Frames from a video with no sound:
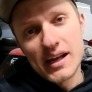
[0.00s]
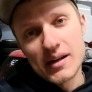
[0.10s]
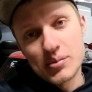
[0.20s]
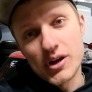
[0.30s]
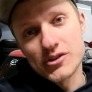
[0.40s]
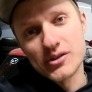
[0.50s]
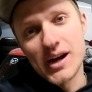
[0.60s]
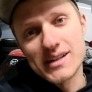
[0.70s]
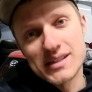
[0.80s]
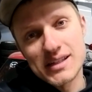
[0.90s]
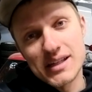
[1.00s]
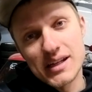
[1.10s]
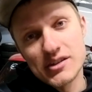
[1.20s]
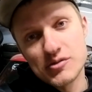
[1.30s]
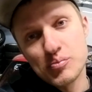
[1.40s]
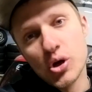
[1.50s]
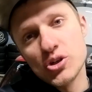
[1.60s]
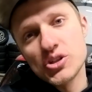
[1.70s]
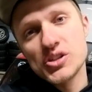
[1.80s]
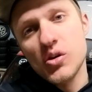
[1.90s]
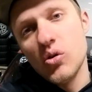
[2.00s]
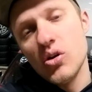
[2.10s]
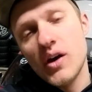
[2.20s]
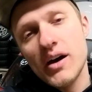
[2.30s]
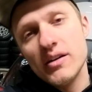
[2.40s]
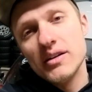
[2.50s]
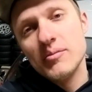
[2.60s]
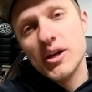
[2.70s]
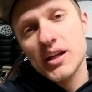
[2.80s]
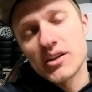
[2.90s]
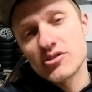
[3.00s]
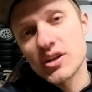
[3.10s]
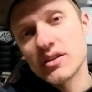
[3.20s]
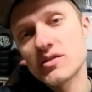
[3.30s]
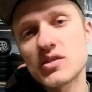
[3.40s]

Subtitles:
and it pressurizes it and just pushes the oil out into my catch can.